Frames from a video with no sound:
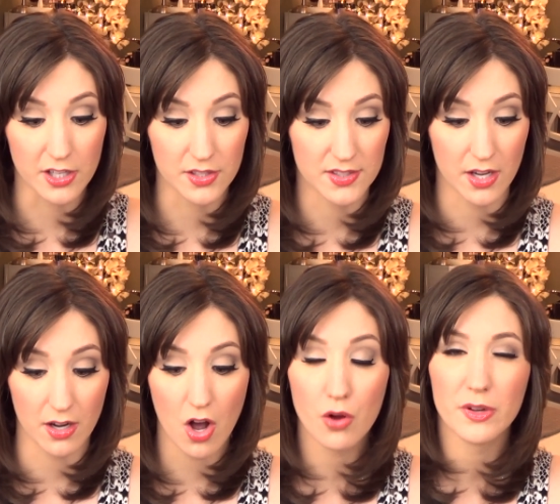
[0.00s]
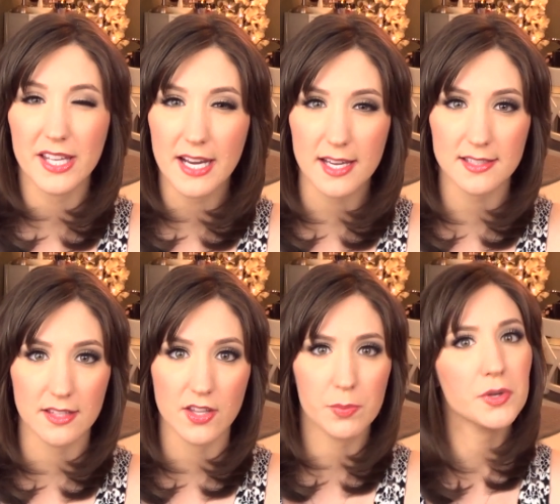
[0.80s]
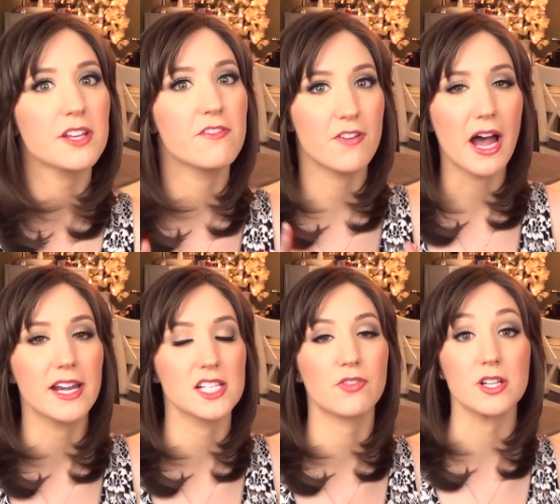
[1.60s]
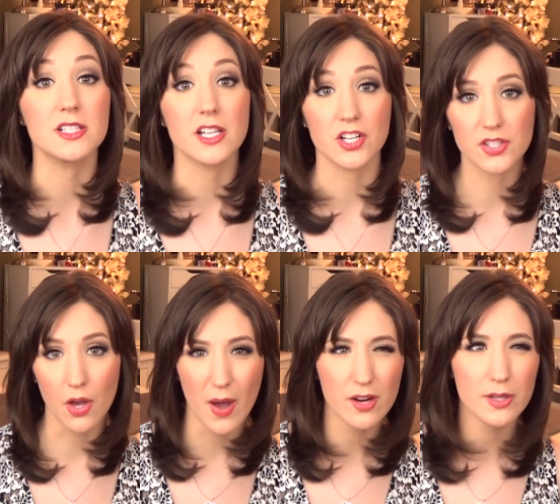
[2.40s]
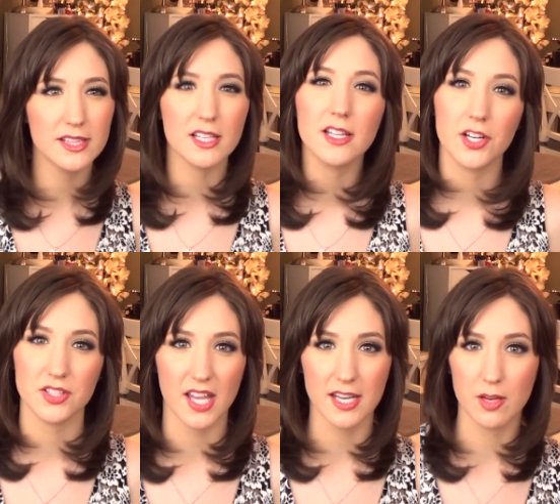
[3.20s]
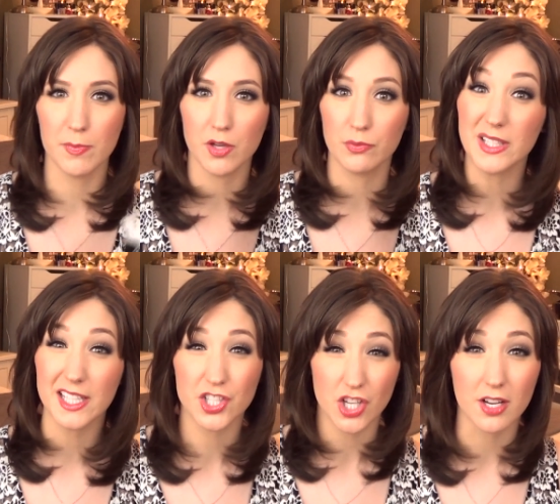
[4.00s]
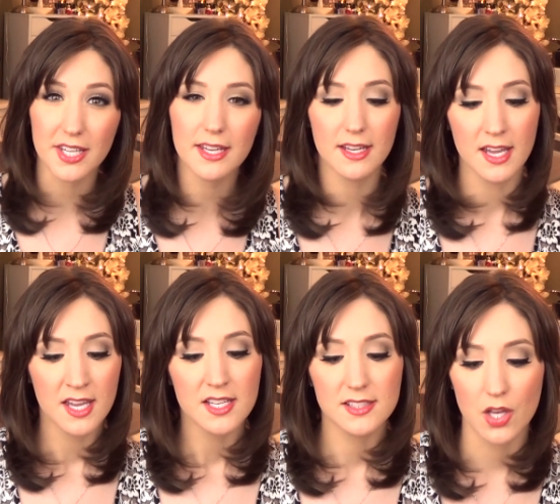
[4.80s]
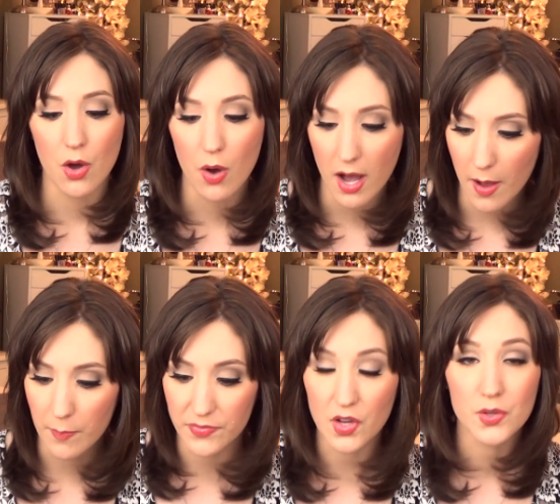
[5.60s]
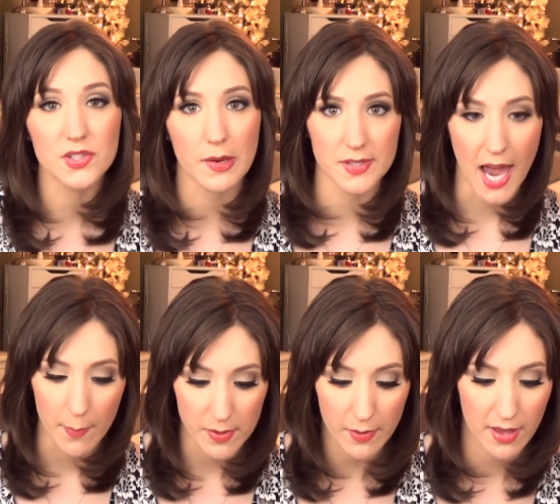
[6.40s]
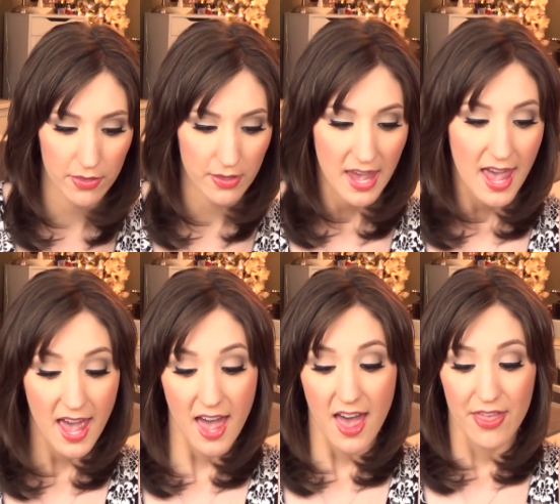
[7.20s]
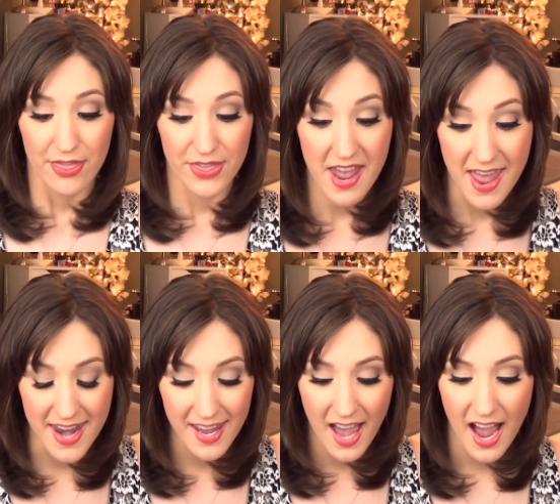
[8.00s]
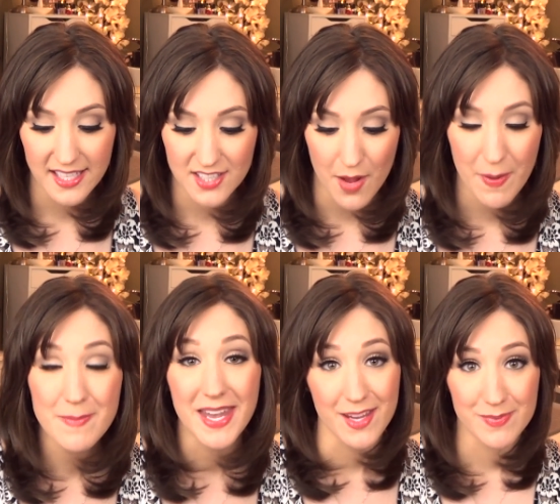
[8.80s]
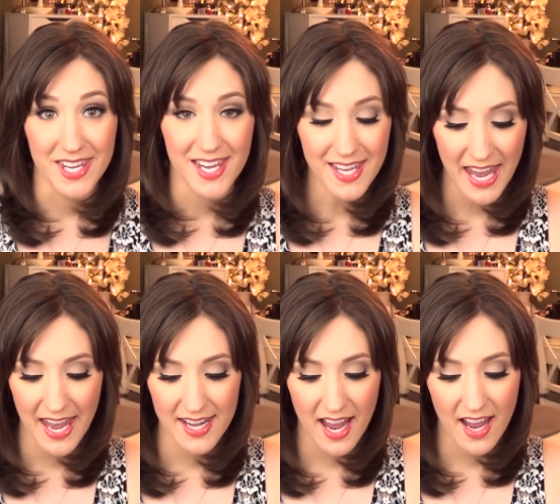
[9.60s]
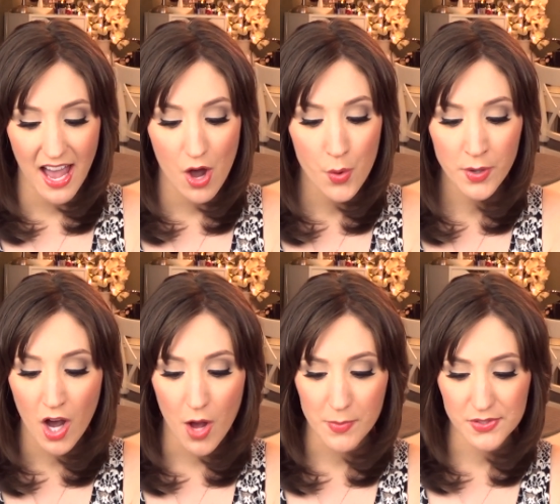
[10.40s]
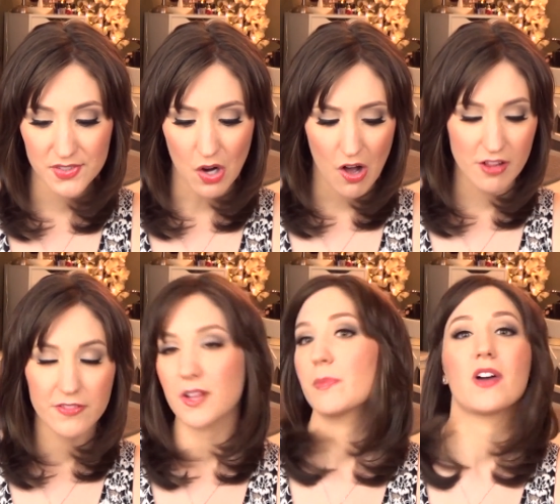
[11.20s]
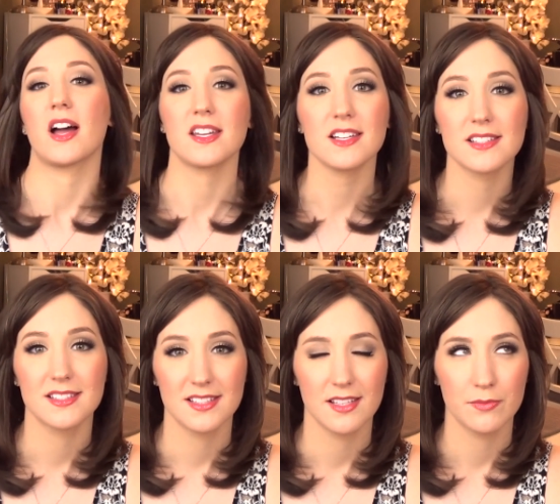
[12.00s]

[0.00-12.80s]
glitters that are all really nice and they're pretty fine as far as glitters go. I don't like the glitters that end up being really chunky so um, those I was happy with. Then I stopped by Makeup Geek and I own almost all of their products